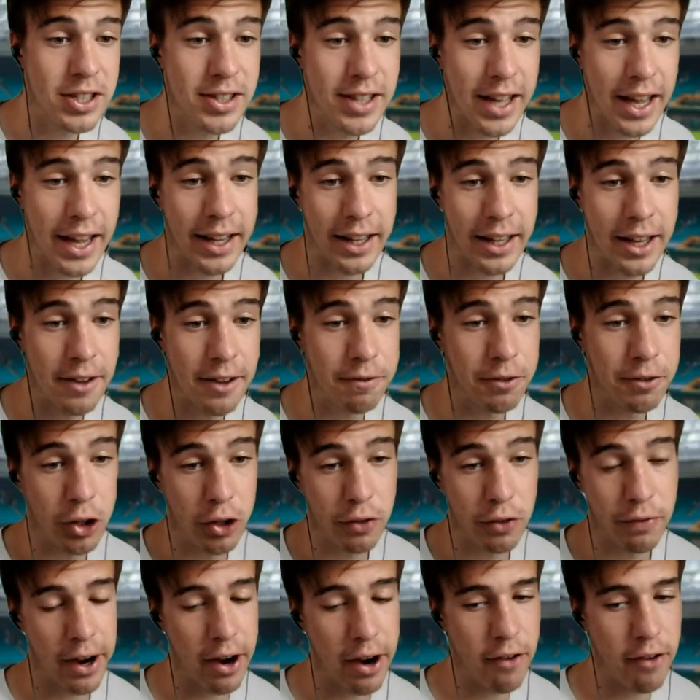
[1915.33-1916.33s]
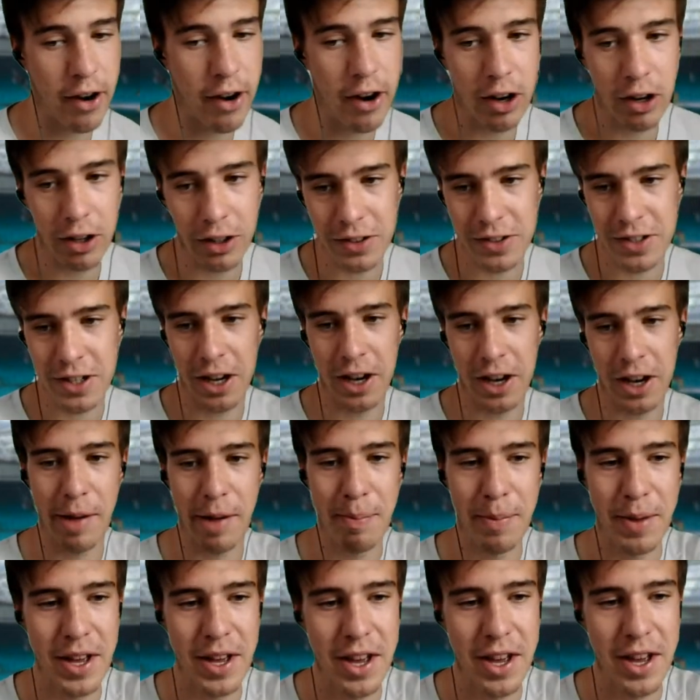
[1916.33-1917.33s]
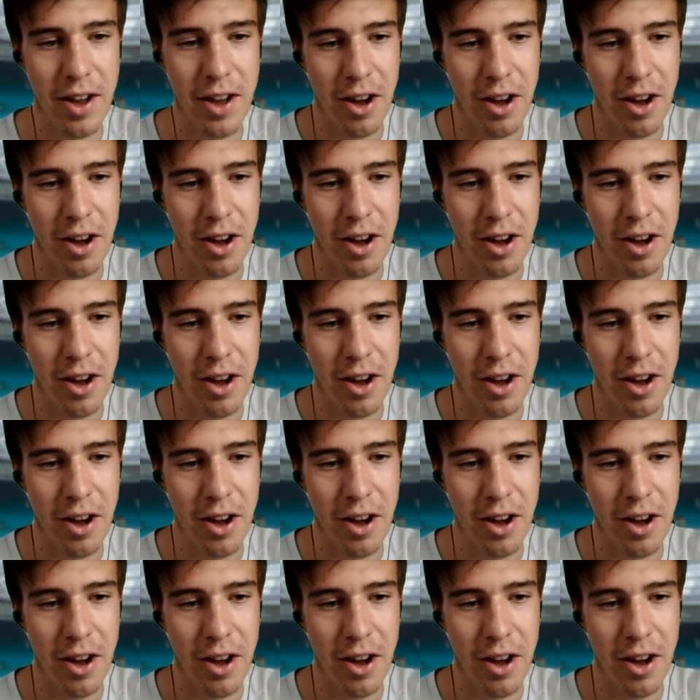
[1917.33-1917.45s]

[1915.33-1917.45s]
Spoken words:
staying here for a very, very long time.